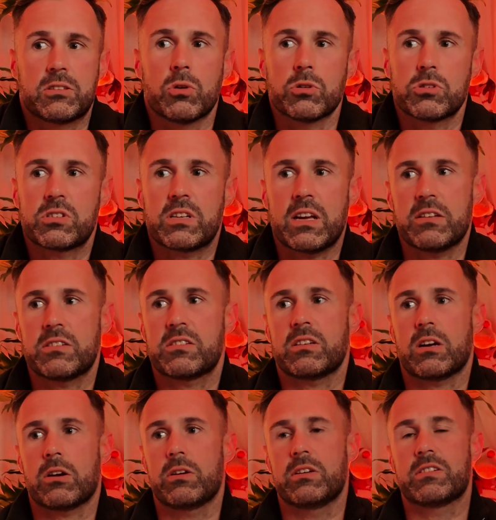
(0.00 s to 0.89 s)
Those tests
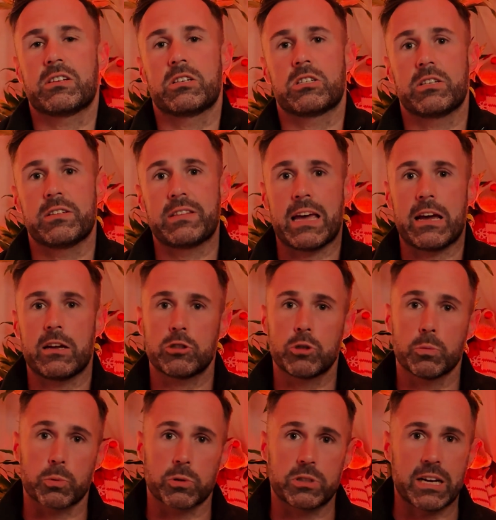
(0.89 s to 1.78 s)
are essentially there
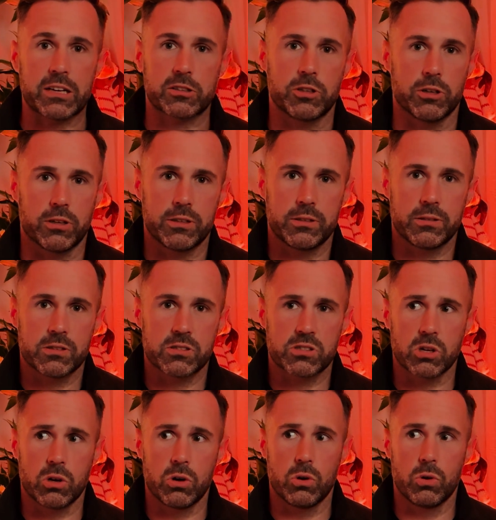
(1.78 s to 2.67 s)
to protect her.
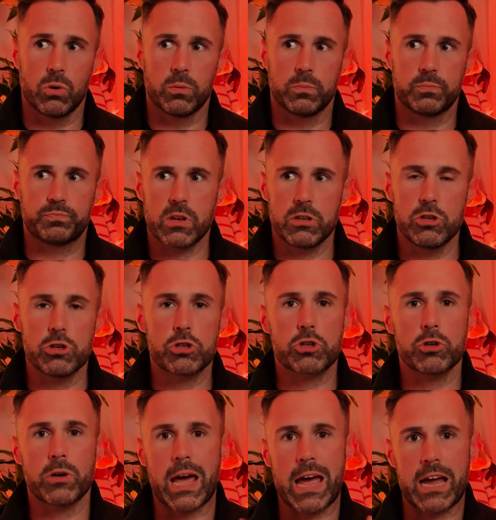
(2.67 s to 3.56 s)
So you
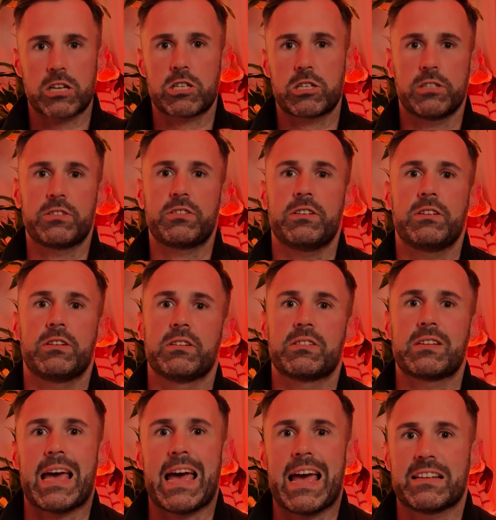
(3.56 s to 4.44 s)
should actually see
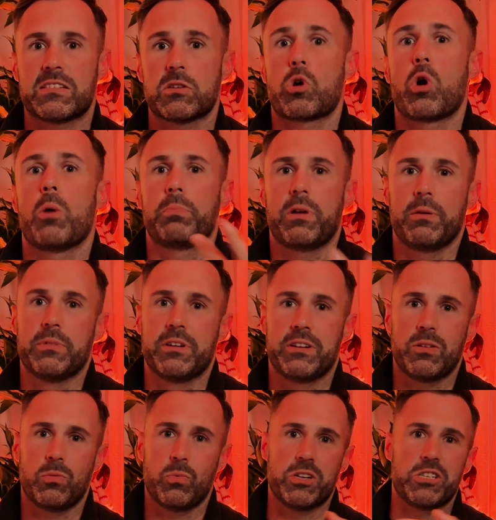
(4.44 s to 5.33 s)
this as a
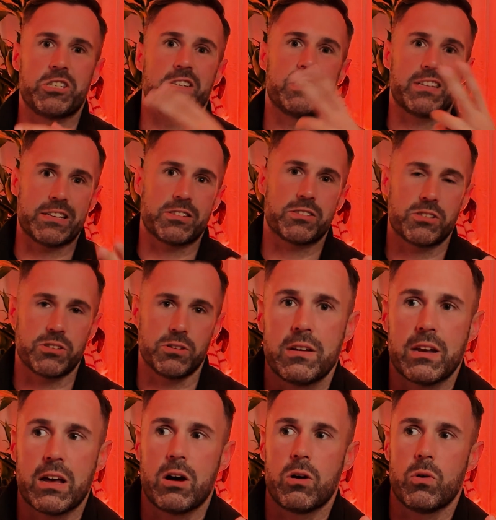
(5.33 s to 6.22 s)
compliment when she tests you.
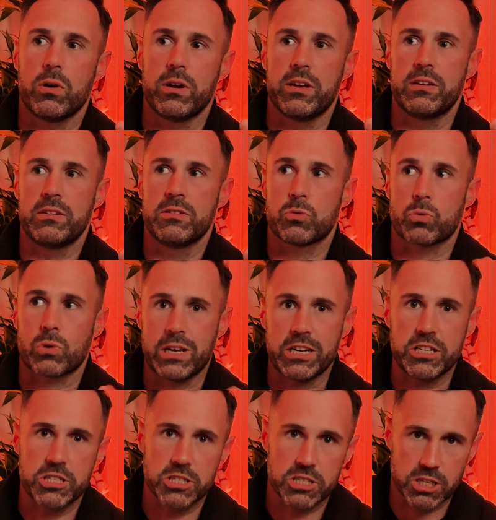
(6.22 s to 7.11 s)
Now, in
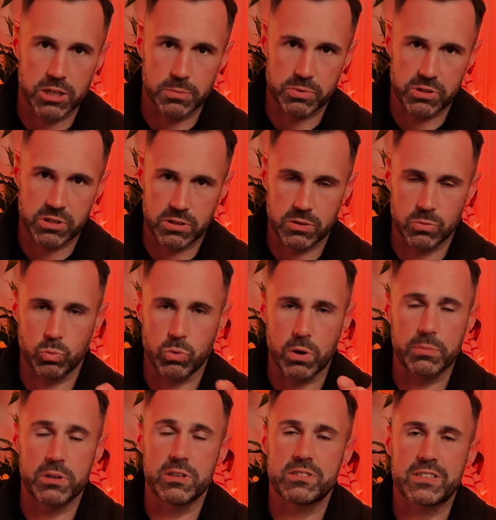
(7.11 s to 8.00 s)
relationships,
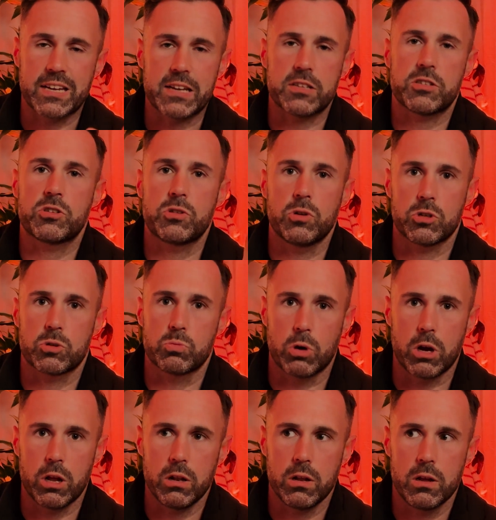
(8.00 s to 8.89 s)
women test you as
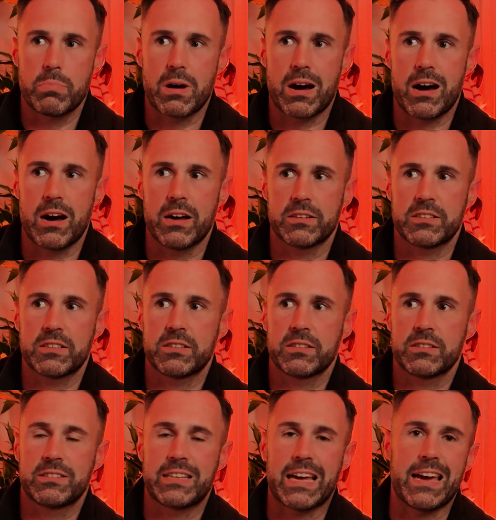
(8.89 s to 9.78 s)
well, but
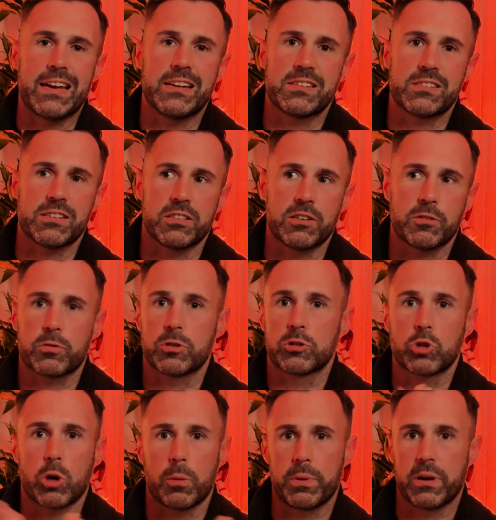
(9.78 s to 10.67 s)
that is a
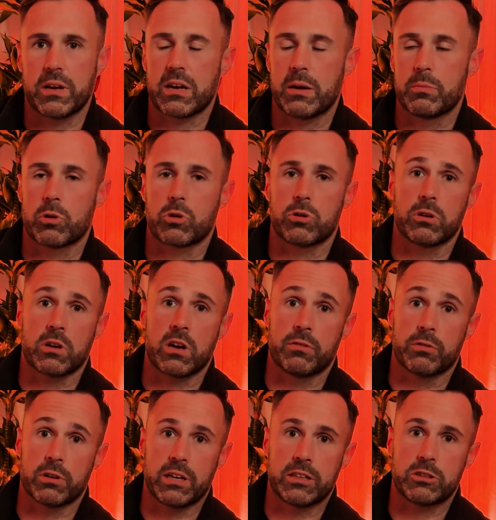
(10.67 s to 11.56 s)
different topic. I'm not going to
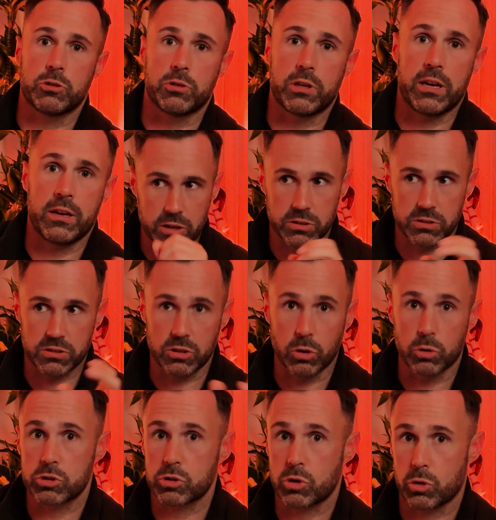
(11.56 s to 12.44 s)
cover that today, because
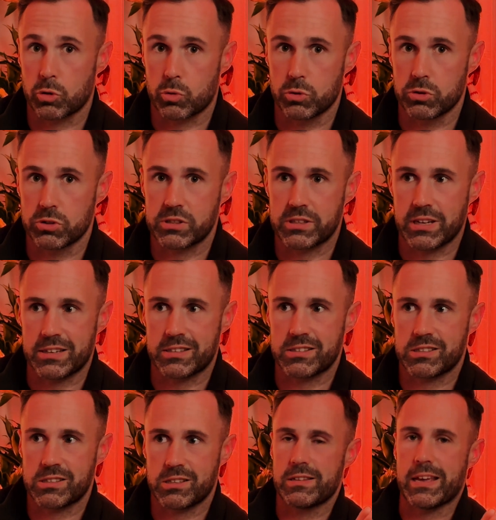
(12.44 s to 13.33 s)
those congruence
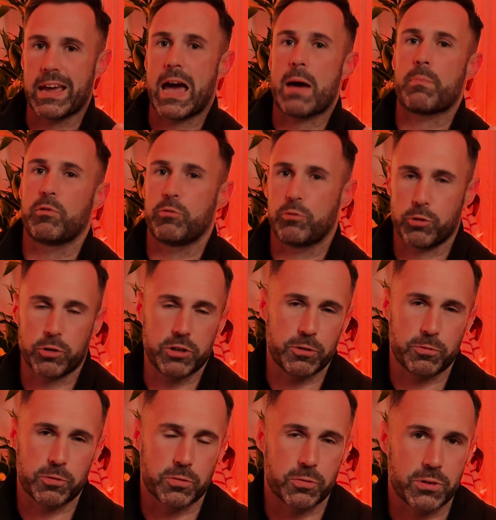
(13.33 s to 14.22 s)
tests, they happen for a
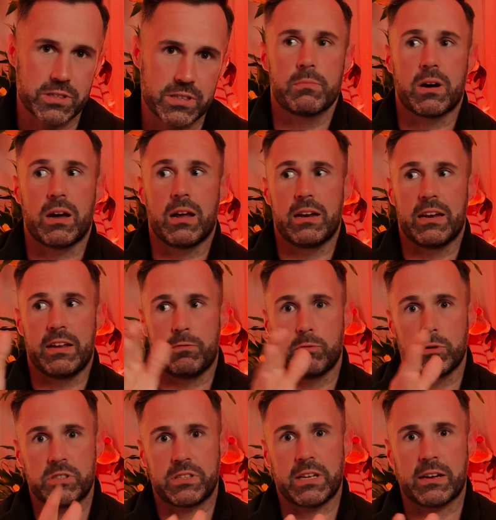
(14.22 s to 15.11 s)
different reason. But
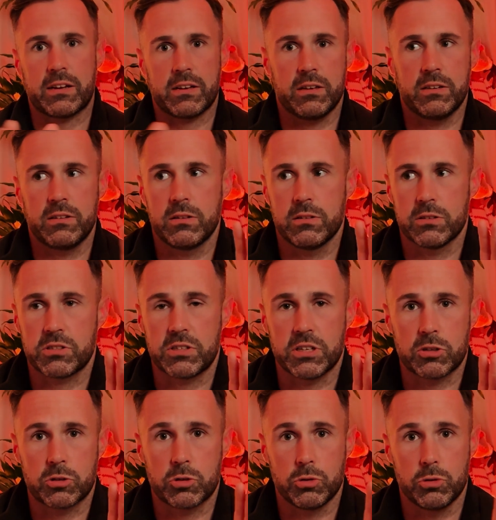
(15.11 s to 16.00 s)
if we stick
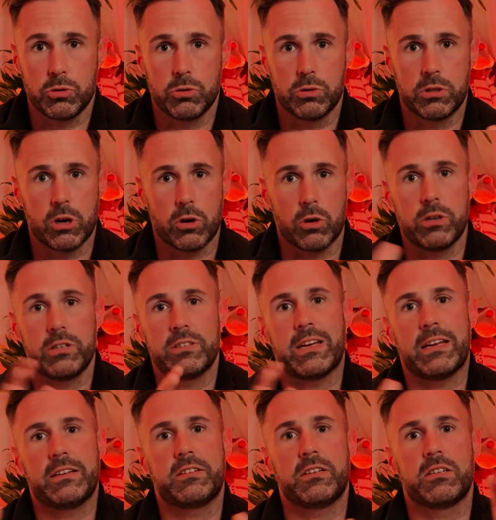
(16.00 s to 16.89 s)
to the early
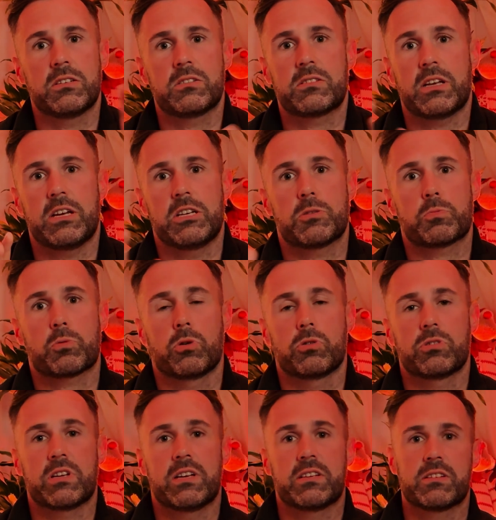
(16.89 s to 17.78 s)
dating stage
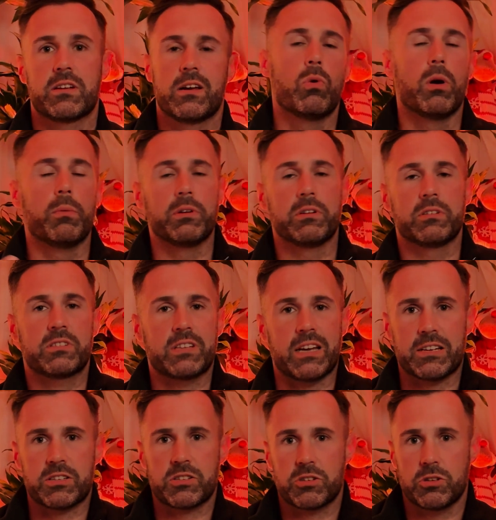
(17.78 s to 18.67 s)
process, women
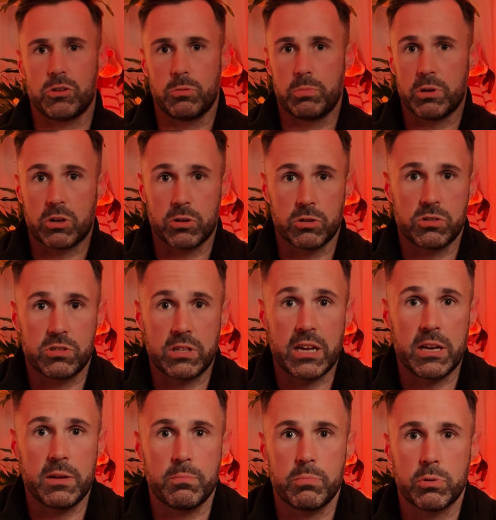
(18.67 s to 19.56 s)
test you because
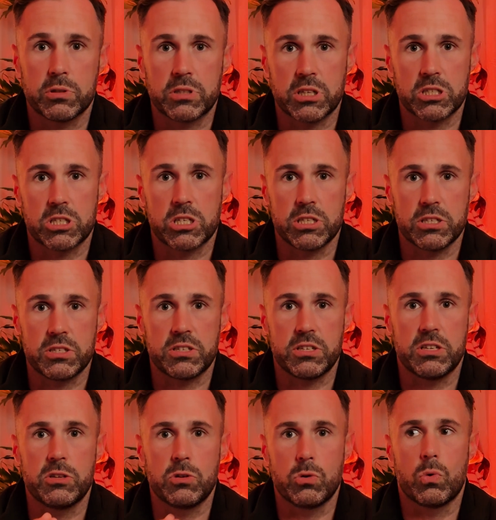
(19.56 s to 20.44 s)
they potentially
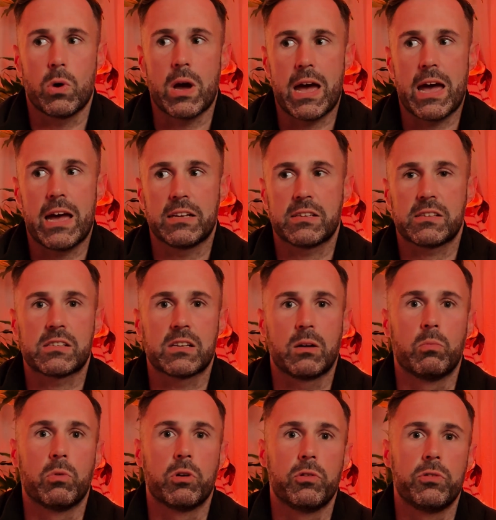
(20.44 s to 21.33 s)
see you as
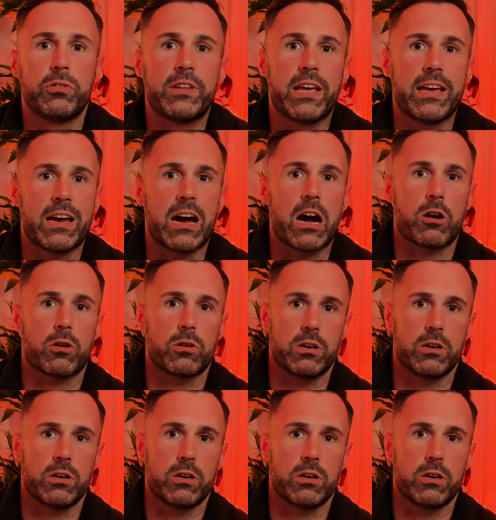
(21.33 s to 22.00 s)
someone they are